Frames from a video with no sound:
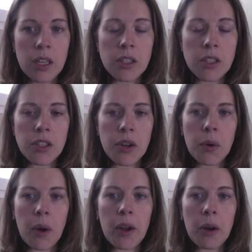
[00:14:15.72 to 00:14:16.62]

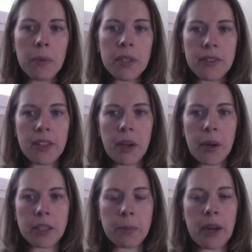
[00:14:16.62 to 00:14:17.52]
So I hope this video
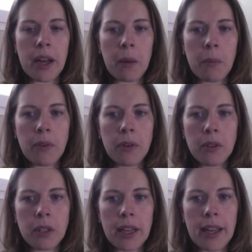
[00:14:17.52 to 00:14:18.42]
has been
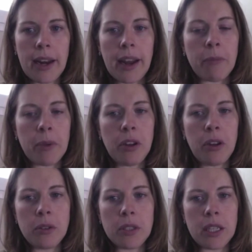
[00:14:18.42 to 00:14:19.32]
helpful. Again, I've been
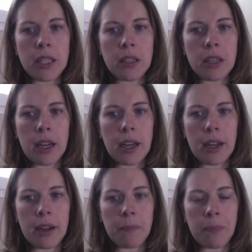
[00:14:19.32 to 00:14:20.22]
using
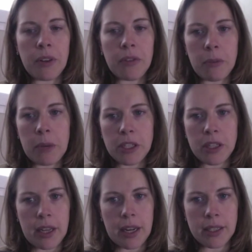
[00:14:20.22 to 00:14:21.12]

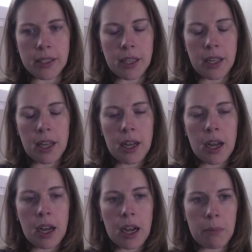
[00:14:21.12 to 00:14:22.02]
information that is
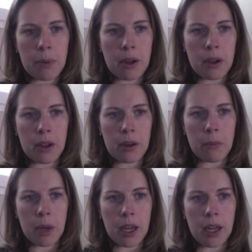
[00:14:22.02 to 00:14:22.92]
up on
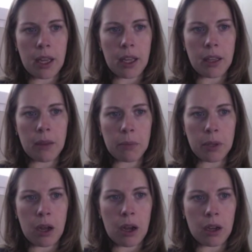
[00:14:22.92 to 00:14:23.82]
my
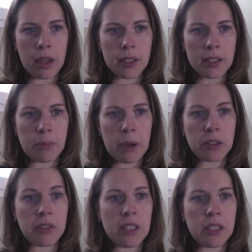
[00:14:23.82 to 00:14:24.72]
blog,
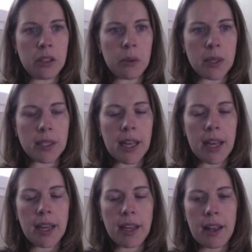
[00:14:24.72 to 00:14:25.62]
Spouse Visa
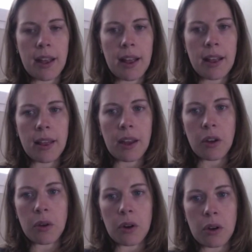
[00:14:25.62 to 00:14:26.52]
USA. There
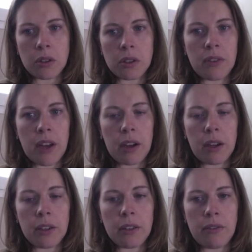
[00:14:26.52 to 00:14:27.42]
you can also
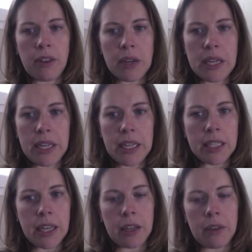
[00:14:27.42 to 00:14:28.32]
find very
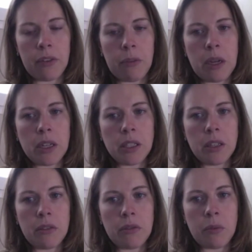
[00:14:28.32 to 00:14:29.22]
detailed information
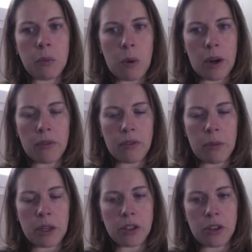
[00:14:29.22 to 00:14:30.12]
of what
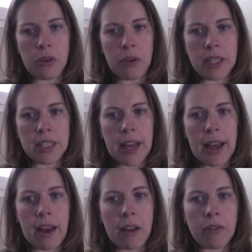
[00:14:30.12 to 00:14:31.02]
information you need to
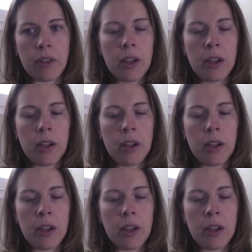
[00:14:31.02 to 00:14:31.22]
have